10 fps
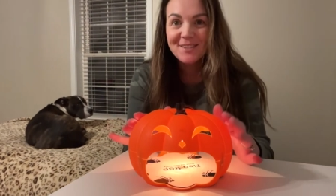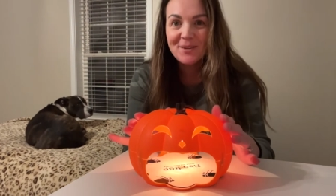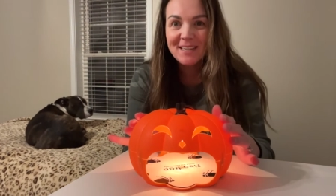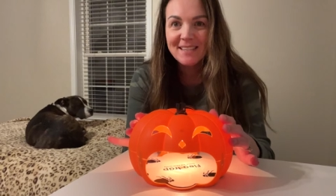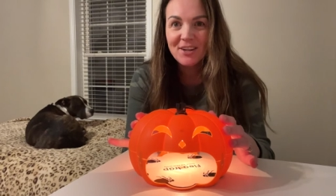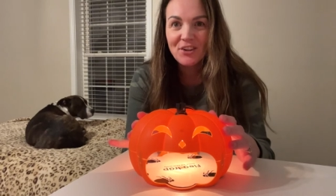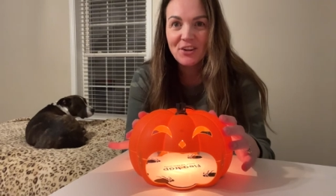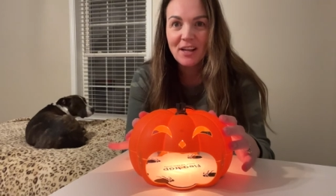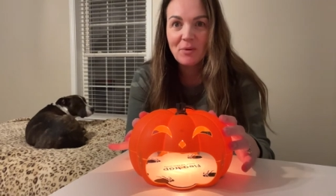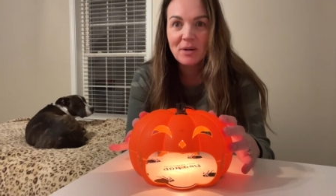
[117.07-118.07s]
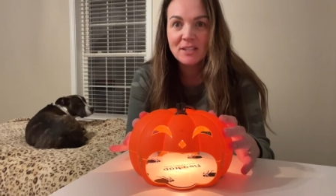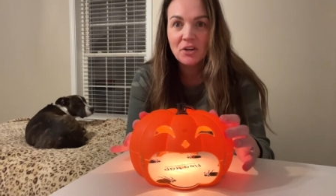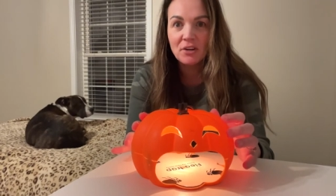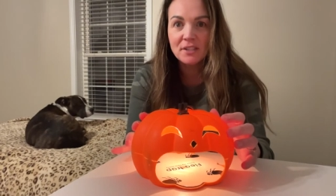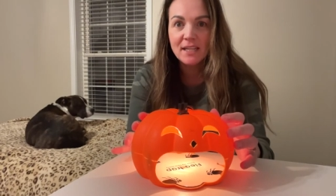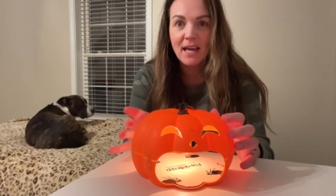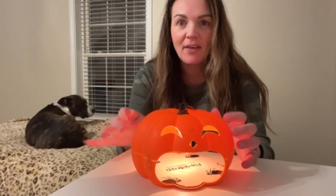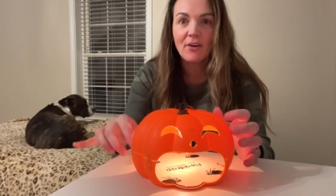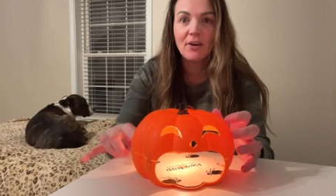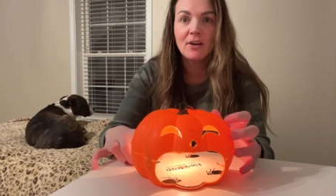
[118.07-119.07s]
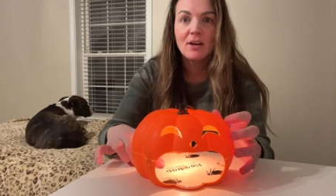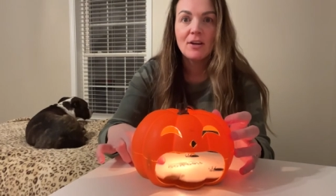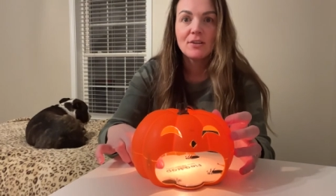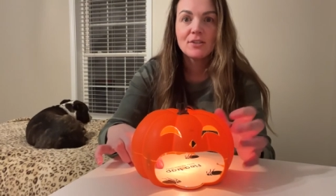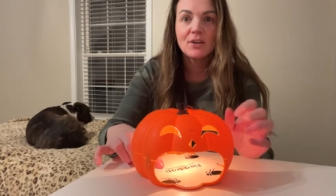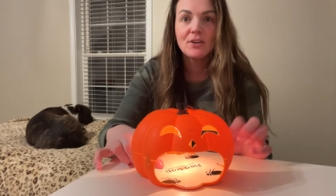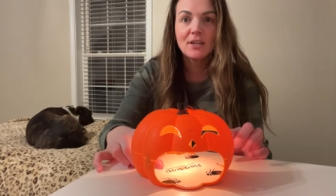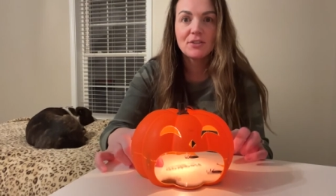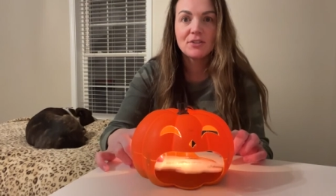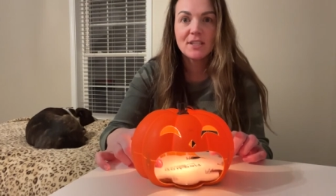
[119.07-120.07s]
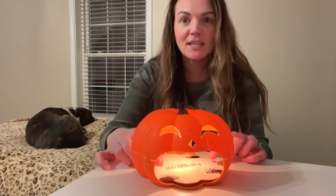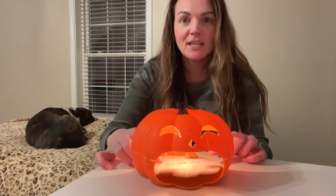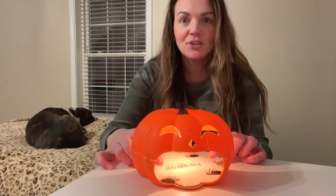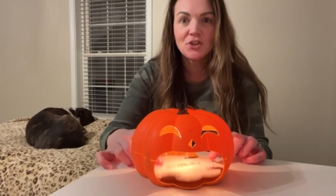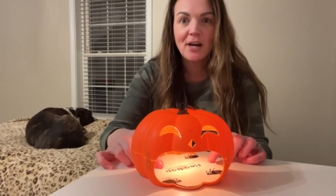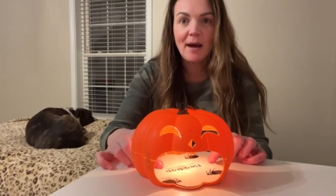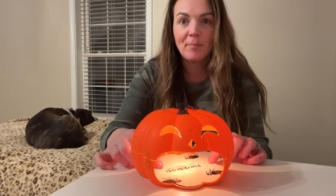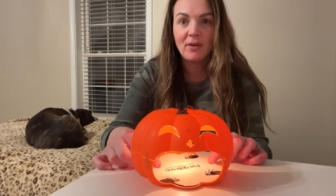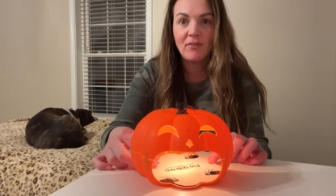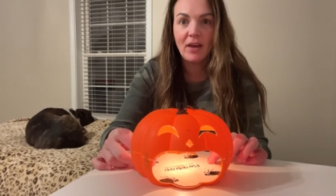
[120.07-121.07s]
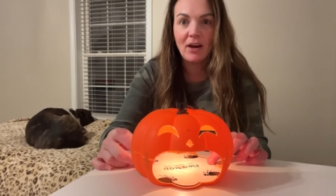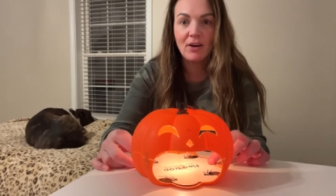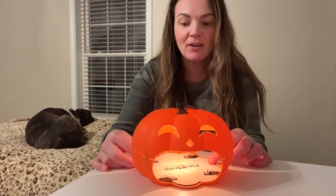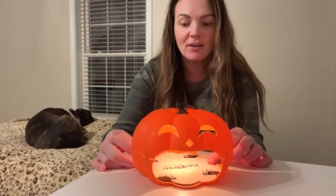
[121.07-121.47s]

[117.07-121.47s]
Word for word: what it's gonna look like when it's all together. So you get your sticky trap in there.